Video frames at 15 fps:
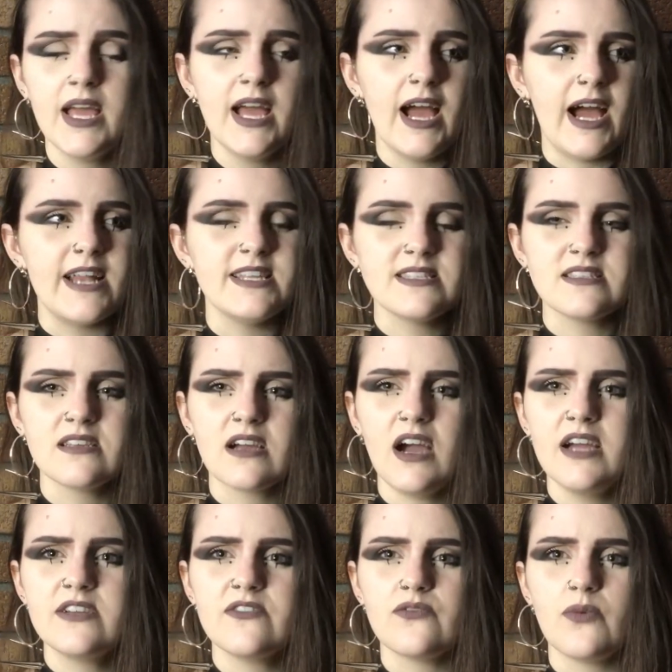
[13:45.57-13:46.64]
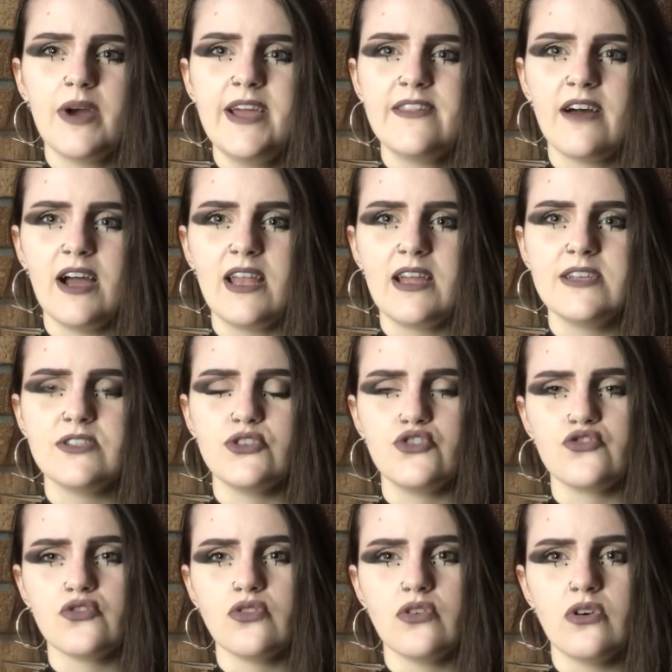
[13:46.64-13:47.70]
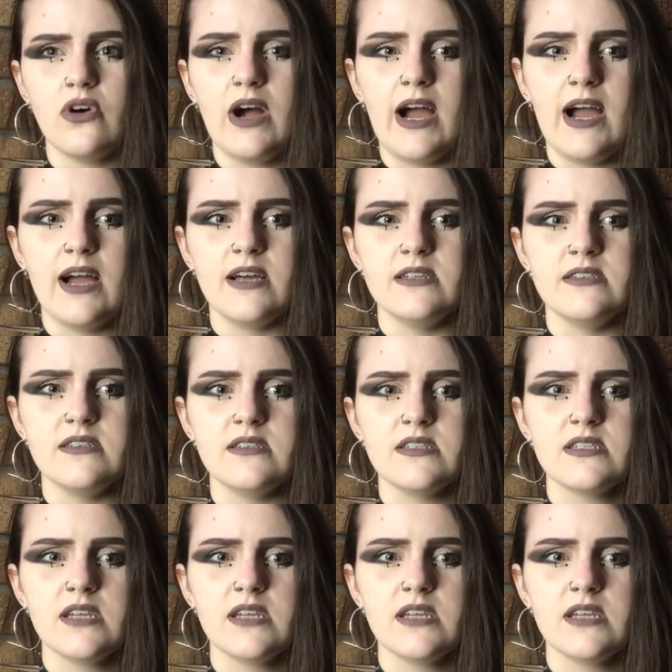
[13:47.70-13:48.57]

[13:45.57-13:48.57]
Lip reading: and it's the kind of way that I like to draw and